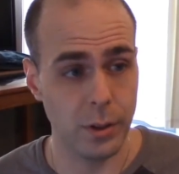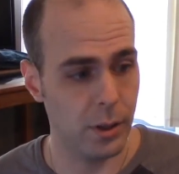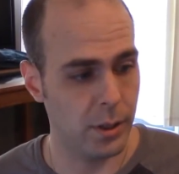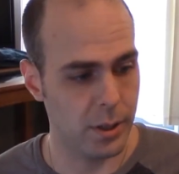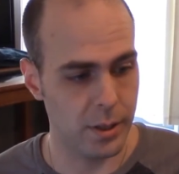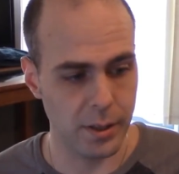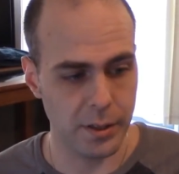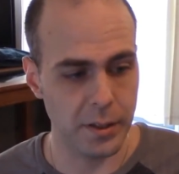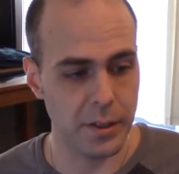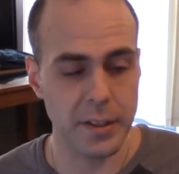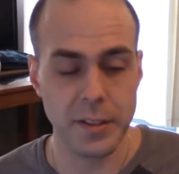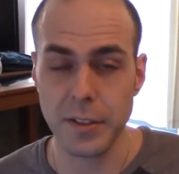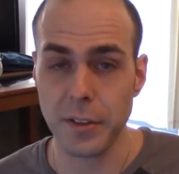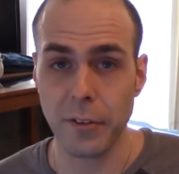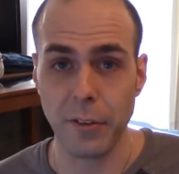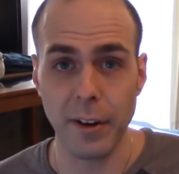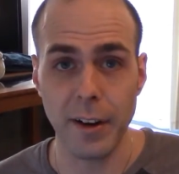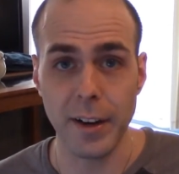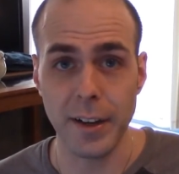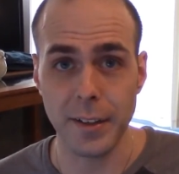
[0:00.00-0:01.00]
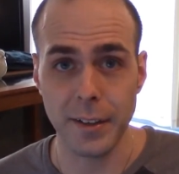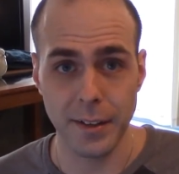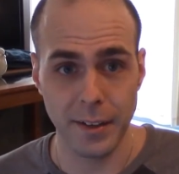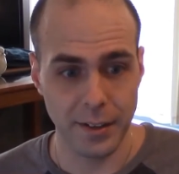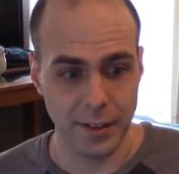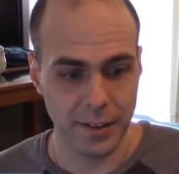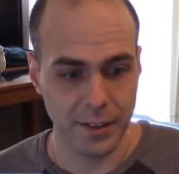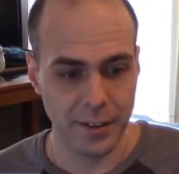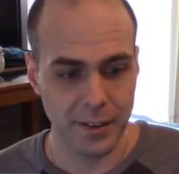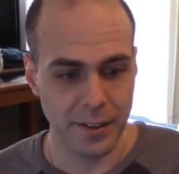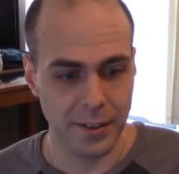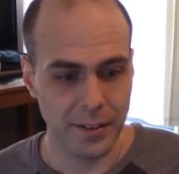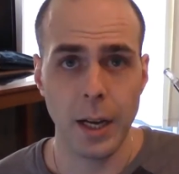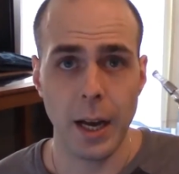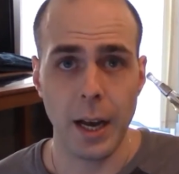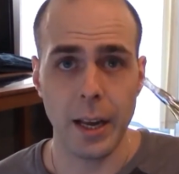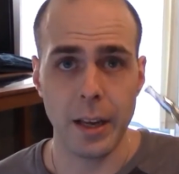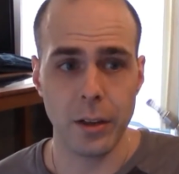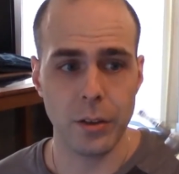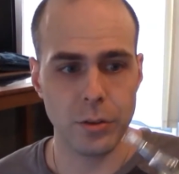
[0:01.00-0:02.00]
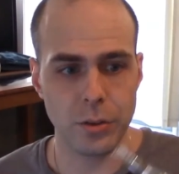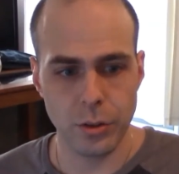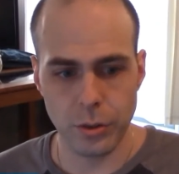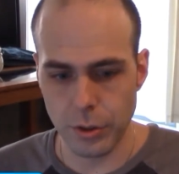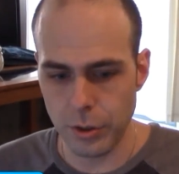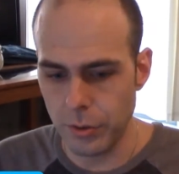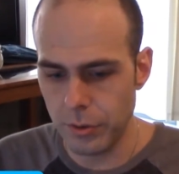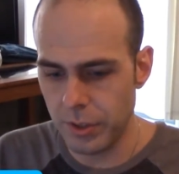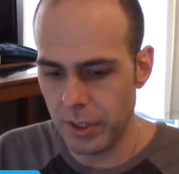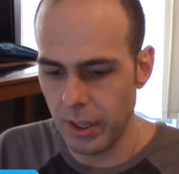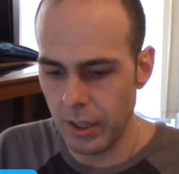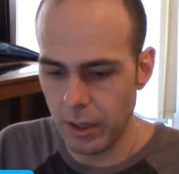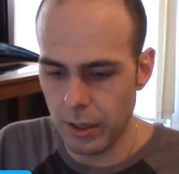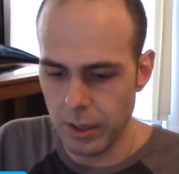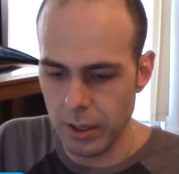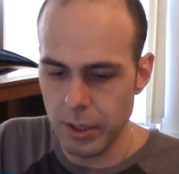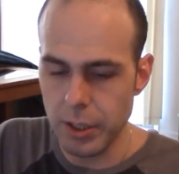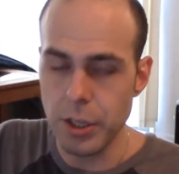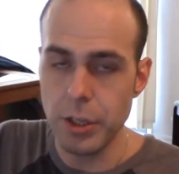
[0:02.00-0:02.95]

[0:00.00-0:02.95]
it's great. I also used it on a